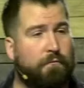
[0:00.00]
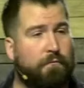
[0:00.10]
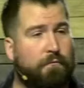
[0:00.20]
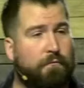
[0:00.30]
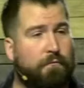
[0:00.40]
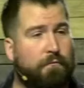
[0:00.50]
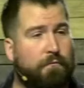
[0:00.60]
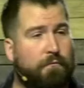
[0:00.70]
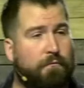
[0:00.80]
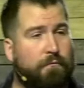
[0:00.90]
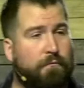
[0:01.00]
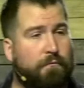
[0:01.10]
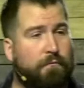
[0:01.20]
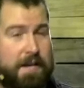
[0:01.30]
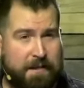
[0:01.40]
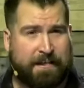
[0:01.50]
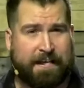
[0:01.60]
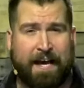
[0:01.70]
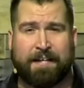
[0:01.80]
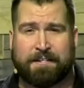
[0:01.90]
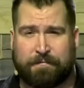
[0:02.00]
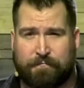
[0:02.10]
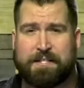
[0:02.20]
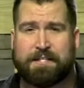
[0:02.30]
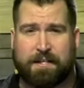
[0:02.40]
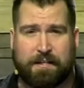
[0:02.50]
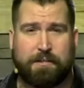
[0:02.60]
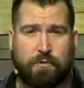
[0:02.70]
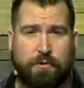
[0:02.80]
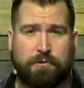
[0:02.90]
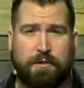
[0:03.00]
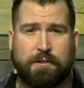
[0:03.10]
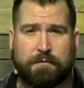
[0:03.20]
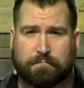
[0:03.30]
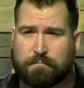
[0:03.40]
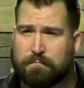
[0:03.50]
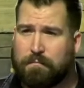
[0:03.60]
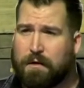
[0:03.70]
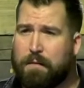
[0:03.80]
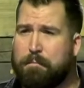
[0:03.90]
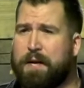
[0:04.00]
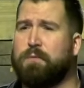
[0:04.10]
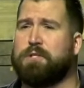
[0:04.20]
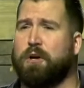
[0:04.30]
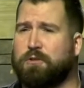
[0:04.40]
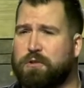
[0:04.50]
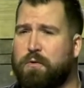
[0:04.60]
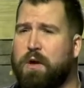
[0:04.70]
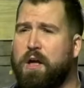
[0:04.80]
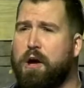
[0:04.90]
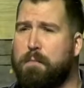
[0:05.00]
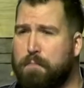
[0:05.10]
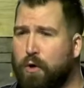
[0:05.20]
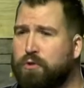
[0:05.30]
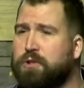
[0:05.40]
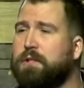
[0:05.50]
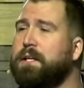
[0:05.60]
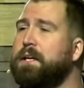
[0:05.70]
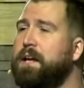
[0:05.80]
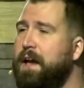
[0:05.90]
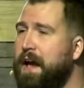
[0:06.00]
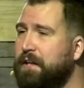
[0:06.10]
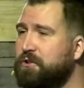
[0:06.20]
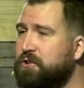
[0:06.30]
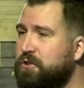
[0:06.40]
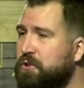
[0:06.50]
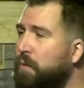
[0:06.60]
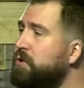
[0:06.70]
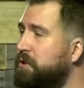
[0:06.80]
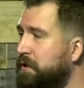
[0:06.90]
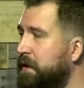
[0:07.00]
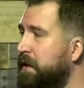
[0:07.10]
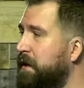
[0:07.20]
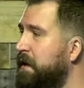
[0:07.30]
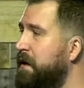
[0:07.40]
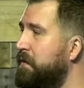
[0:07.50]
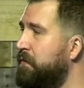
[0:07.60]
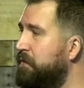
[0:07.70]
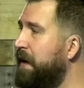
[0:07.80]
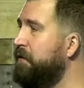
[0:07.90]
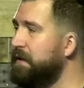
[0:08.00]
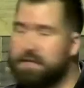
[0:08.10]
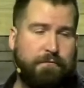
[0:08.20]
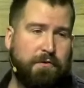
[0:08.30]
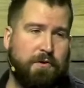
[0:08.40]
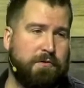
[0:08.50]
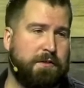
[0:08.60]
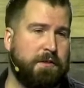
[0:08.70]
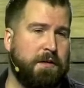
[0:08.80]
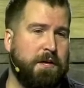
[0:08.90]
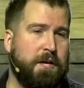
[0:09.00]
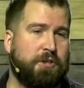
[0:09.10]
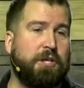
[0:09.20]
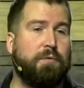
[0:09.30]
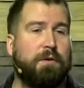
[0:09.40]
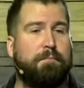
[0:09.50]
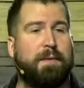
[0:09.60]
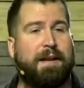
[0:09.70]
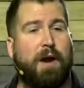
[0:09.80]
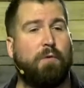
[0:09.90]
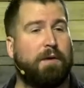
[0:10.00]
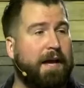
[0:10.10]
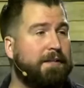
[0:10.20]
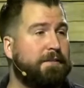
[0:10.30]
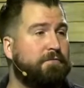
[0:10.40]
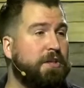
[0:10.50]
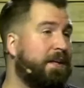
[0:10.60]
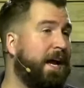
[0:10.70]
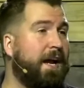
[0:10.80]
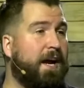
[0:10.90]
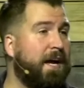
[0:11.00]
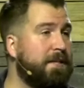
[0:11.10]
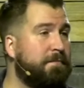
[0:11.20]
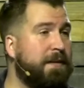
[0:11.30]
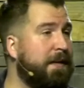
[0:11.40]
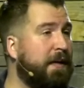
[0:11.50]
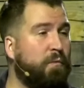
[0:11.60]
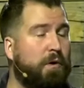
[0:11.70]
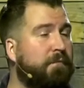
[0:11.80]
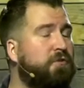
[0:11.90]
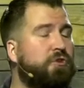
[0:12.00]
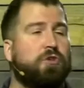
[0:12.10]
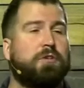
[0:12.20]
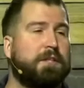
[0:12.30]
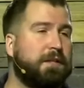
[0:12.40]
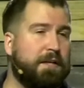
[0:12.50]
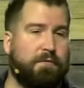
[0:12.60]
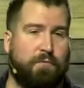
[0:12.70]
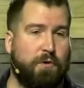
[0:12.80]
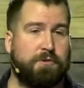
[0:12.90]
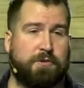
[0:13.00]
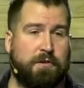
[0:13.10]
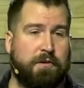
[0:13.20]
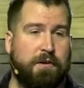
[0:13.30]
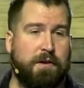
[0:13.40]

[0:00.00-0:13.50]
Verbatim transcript: through this situation was, yes, physically torturous, but it was also emotionally and socially very difficult. She would have been outcast. If she had had a husband, he would have certainly divorced her